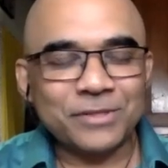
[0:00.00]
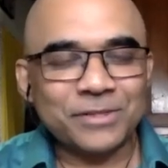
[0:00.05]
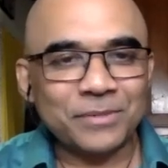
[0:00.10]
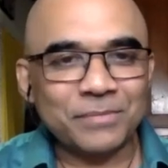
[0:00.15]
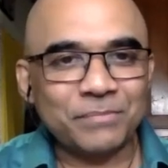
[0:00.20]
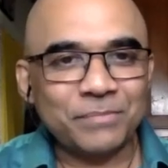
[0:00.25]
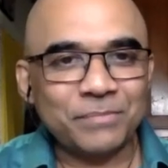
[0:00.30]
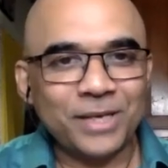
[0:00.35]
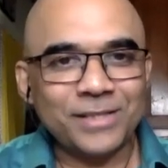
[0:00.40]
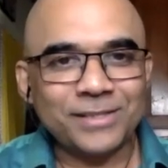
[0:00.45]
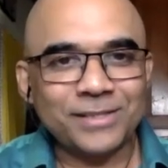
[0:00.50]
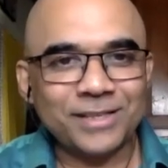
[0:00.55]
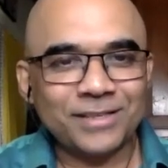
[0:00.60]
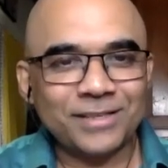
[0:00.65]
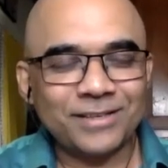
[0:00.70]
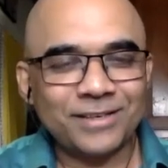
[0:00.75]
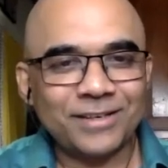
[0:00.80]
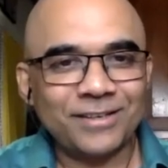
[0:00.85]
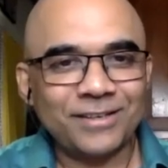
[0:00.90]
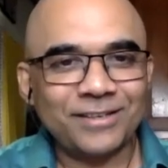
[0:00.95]
some
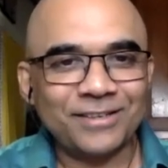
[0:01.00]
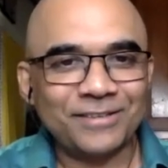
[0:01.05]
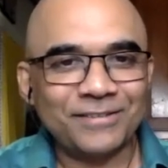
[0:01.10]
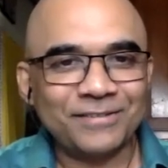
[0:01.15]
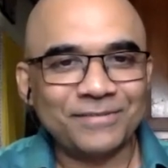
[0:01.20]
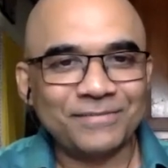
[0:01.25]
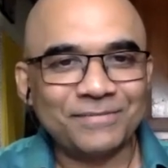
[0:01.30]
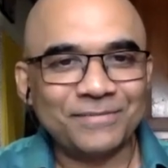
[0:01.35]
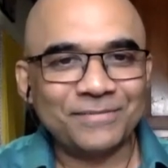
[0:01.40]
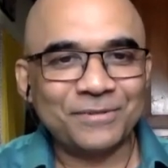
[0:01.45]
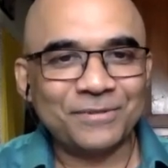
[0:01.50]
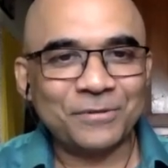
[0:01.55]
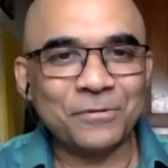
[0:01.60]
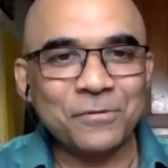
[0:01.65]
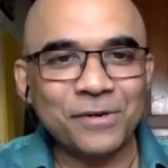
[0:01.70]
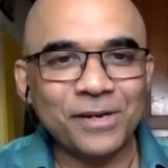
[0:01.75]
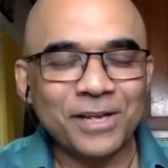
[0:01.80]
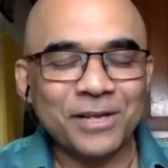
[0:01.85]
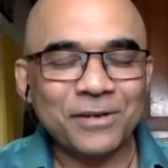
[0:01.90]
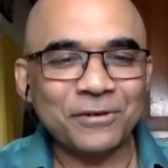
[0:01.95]
basic
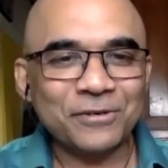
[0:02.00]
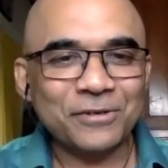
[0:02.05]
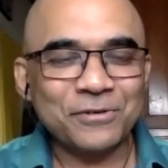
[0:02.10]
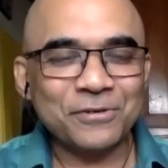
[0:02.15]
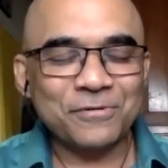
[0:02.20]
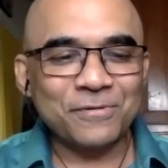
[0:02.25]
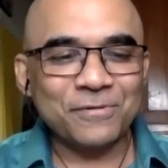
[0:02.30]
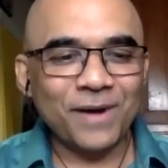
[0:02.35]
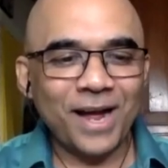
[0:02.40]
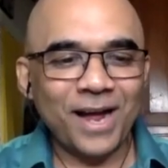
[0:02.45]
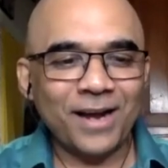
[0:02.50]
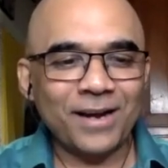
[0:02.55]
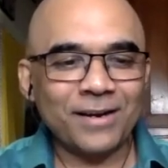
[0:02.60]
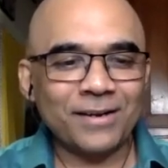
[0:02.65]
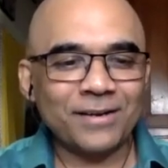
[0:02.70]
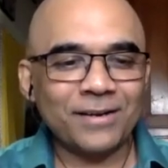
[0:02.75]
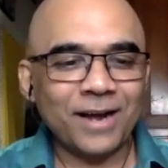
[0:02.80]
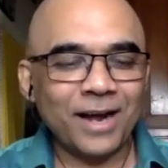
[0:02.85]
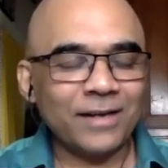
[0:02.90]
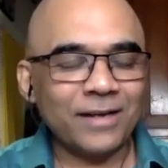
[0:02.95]
Googling on you,
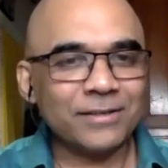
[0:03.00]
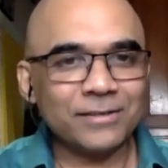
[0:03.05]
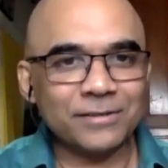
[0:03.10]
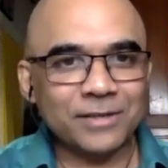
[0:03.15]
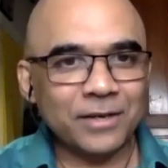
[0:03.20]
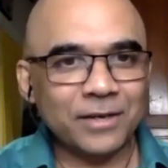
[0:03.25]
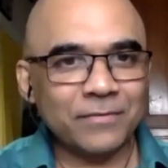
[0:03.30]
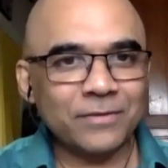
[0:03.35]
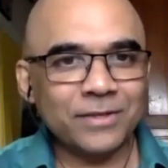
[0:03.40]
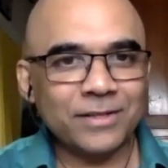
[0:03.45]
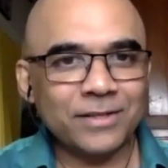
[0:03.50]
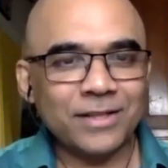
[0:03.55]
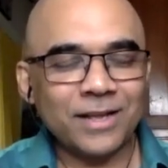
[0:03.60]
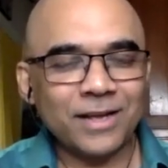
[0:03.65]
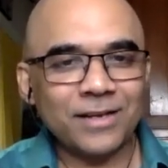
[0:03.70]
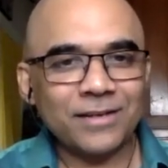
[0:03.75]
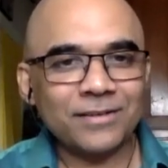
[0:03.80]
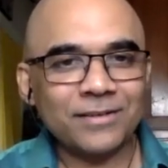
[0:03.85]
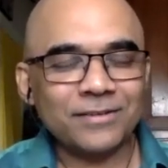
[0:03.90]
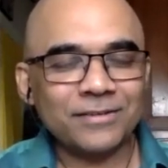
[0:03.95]
and I discovered
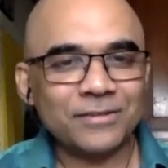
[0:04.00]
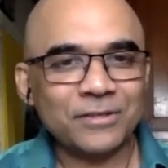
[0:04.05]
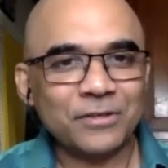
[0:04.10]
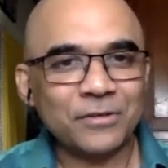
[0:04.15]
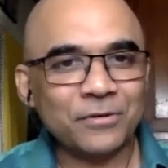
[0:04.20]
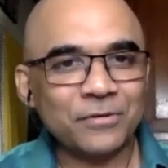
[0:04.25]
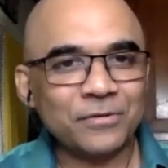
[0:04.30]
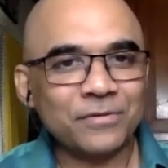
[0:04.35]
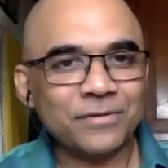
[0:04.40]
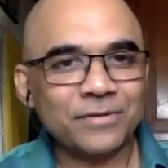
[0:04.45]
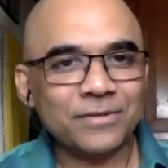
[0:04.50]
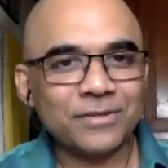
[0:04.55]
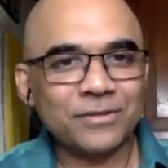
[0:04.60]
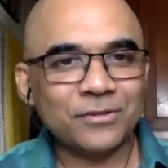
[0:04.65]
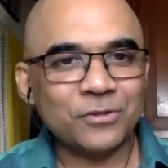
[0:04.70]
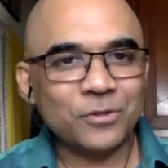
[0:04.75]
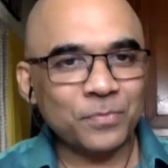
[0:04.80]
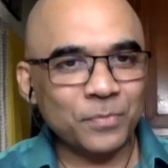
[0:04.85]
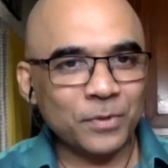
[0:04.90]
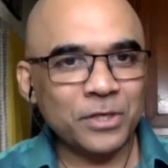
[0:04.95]
that, you know, the
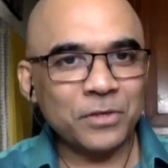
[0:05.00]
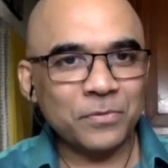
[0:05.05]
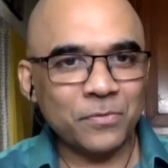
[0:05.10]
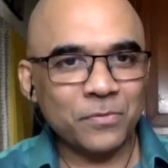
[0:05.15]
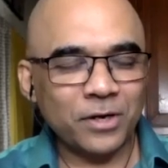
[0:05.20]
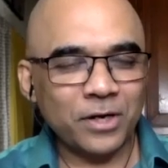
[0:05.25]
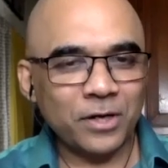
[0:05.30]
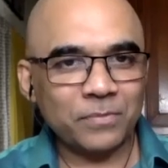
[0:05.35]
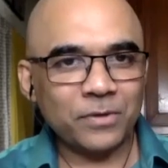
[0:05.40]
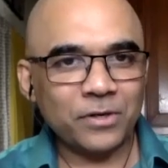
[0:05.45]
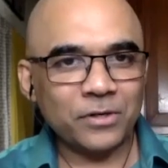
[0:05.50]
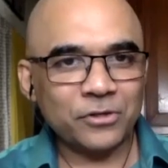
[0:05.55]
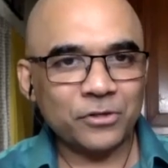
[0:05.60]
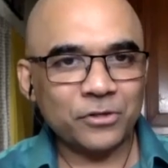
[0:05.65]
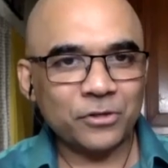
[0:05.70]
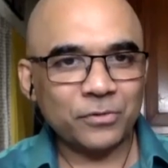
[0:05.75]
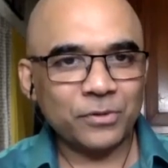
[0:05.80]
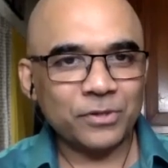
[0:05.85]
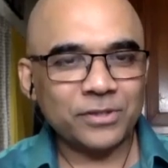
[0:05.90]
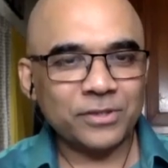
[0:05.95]
super hit Mukabla
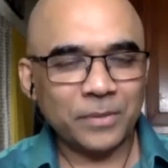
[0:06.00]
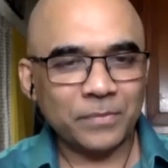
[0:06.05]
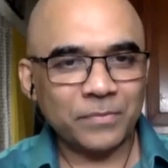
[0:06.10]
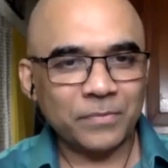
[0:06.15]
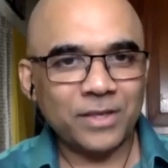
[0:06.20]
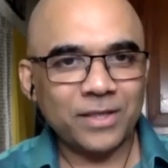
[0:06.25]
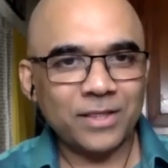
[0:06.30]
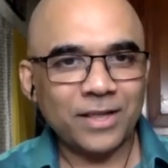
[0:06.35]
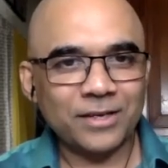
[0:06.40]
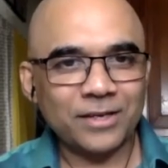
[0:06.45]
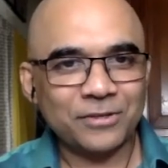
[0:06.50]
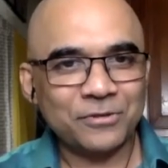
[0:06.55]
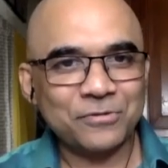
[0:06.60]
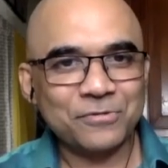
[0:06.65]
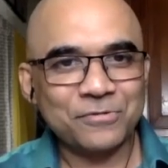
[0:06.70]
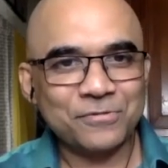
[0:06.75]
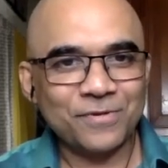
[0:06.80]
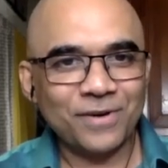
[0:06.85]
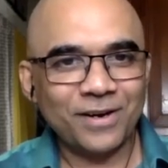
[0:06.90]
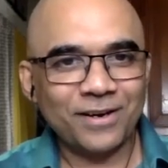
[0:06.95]
show was something that
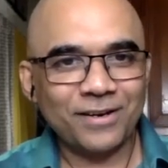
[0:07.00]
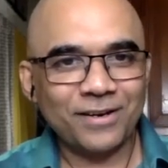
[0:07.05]
you